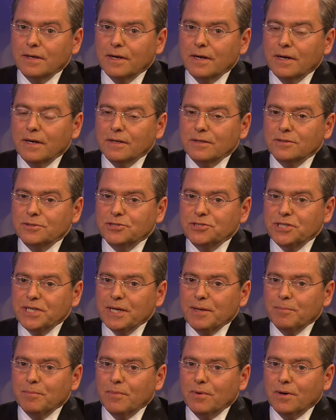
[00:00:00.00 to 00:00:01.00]
Uh,
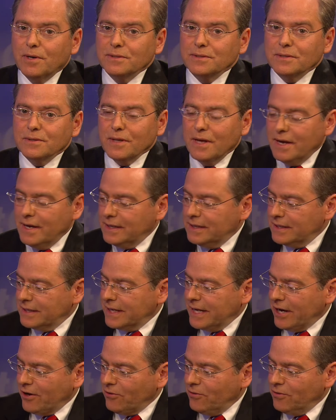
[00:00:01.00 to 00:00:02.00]
Jim on the line in
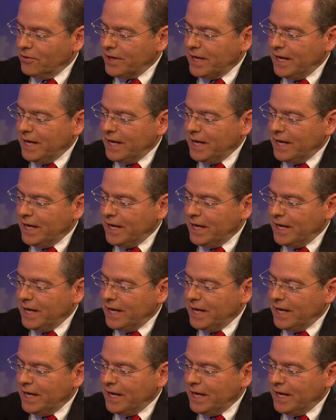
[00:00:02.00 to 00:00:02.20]
Carroll